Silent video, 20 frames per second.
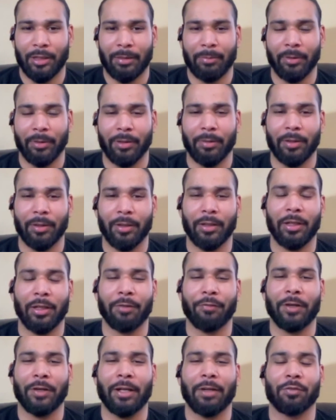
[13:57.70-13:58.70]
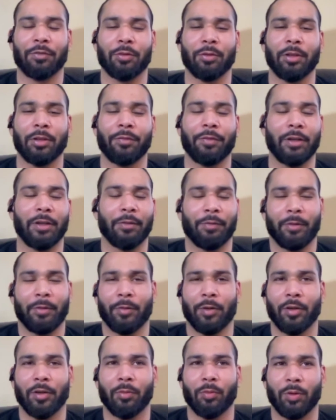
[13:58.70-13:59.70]
I mean, if I have to, if I
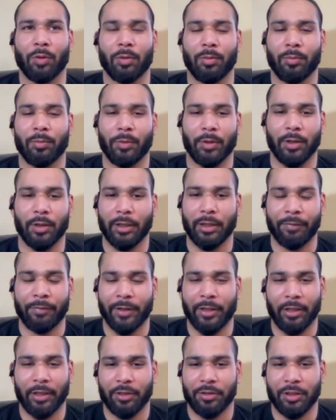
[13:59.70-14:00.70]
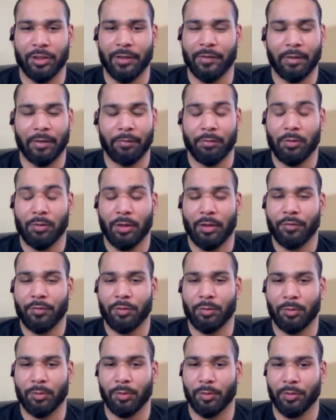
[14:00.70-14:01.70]
want to work, if I get a chance, I would love
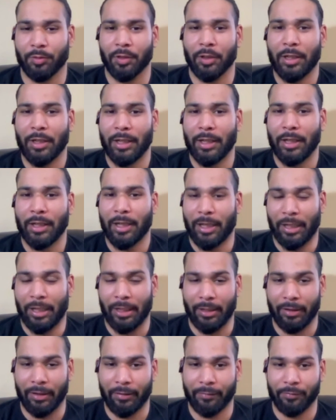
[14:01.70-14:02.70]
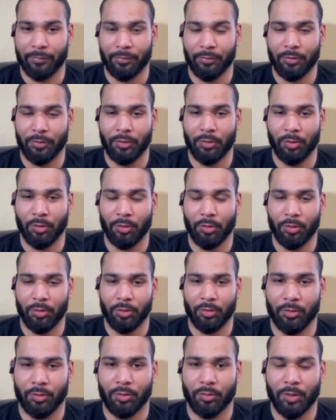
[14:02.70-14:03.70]
to, because I have gone,
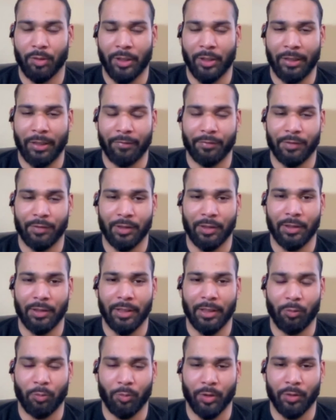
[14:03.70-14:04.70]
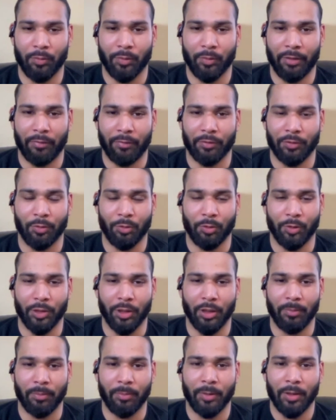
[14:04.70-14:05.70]
I have seen that ring when I was growing
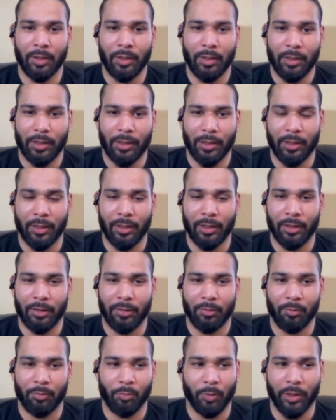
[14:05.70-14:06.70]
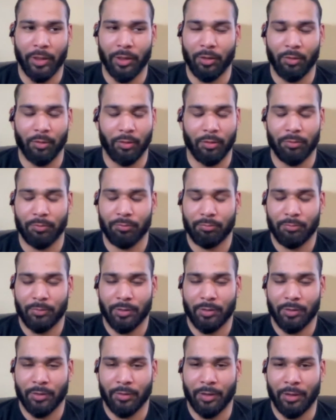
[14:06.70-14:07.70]
up, and why not?
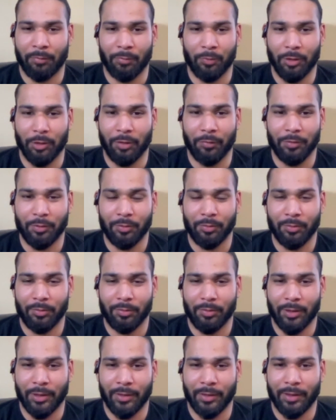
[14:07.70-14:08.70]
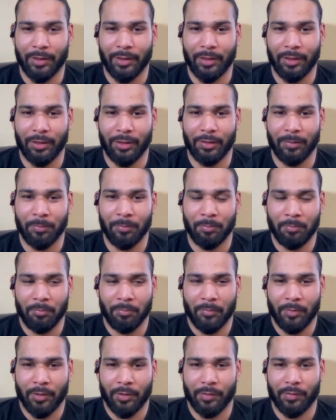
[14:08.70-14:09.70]
I would love to. I think
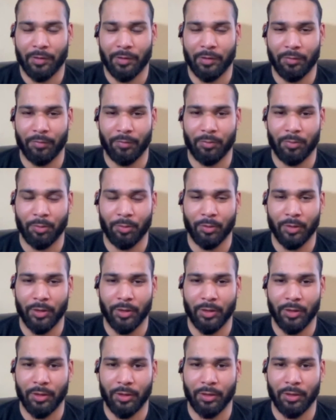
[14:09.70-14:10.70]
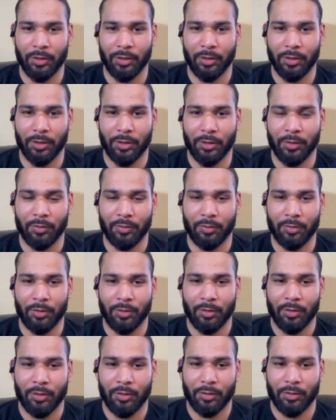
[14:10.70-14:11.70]
it's a totally, it's
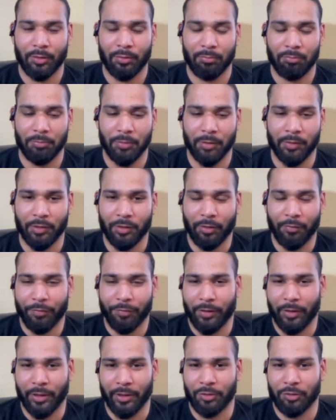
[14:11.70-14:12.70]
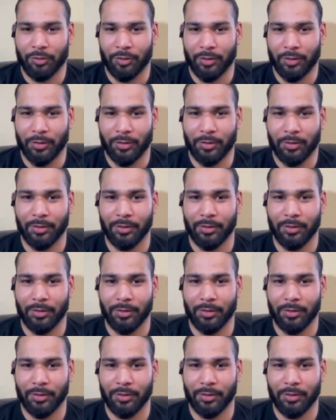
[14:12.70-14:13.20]
a different actually.